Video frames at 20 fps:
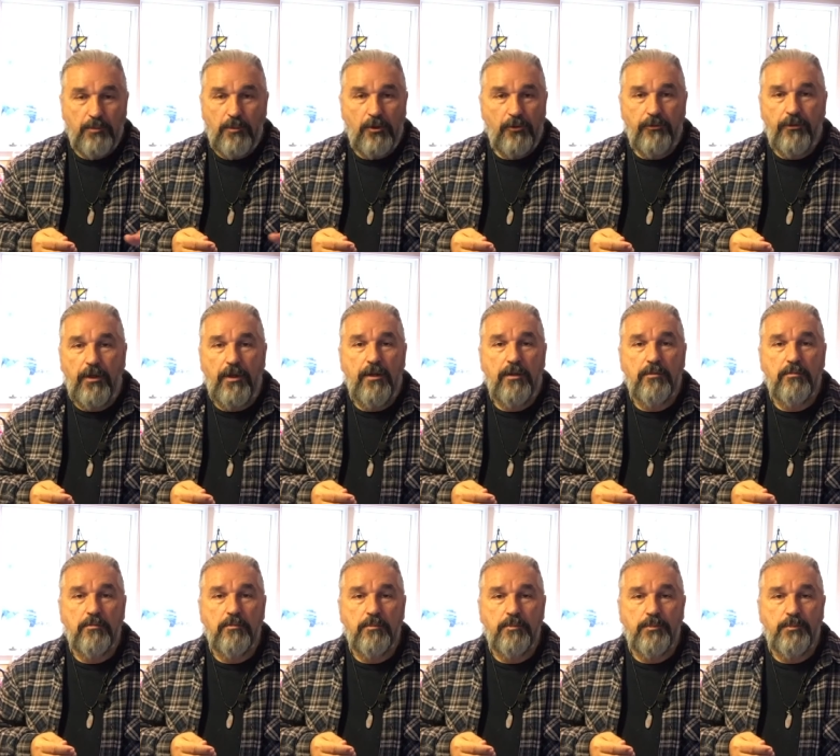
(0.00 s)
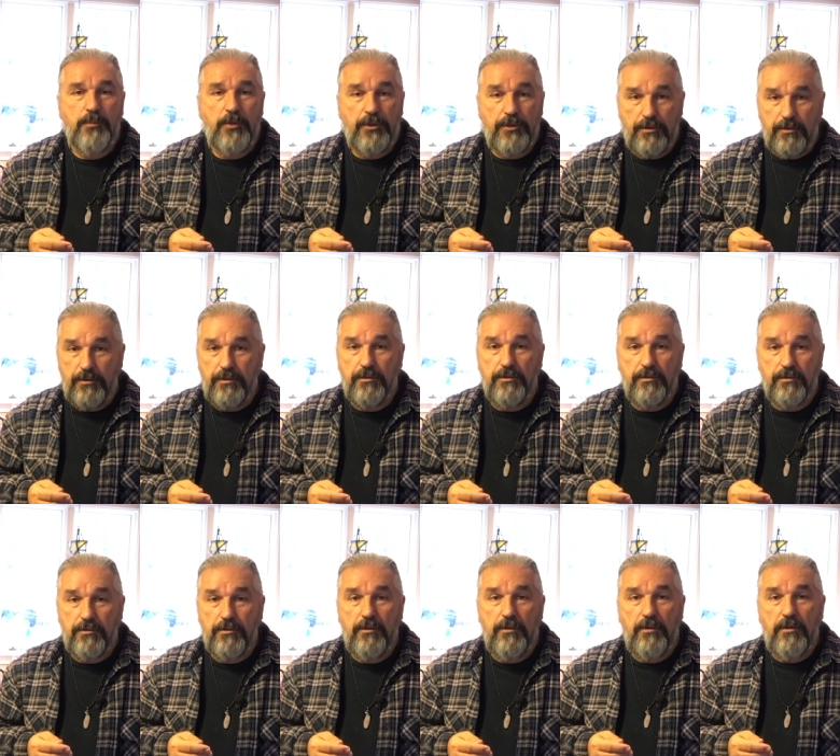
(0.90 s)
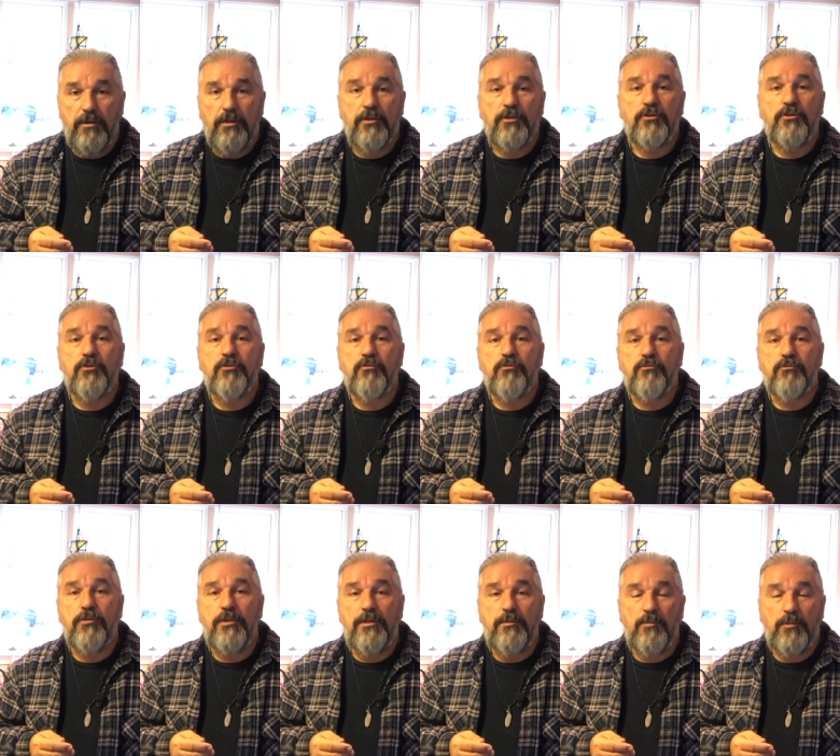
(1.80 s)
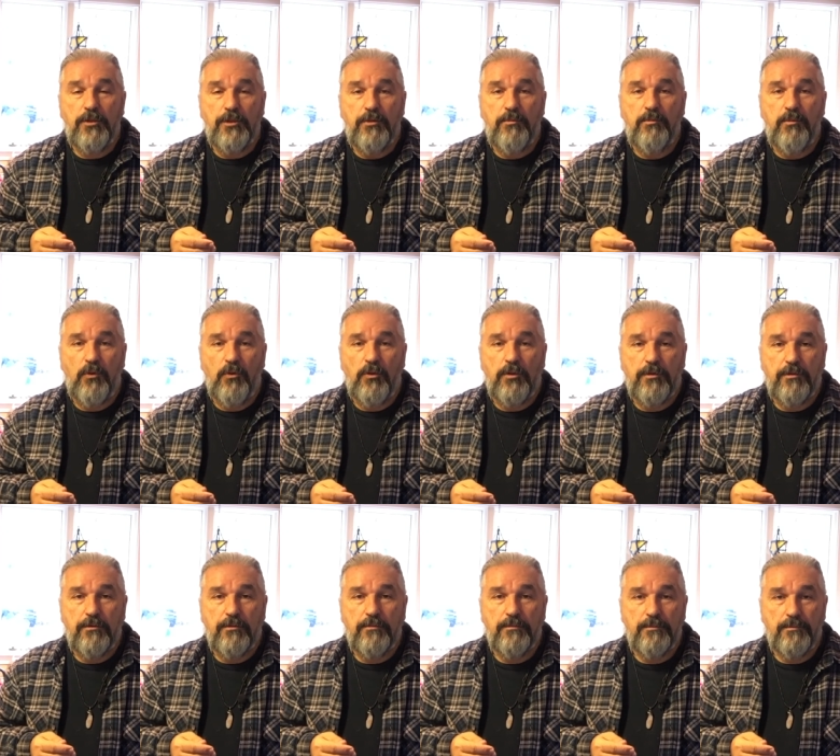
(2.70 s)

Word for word: about that, but it is extremely important.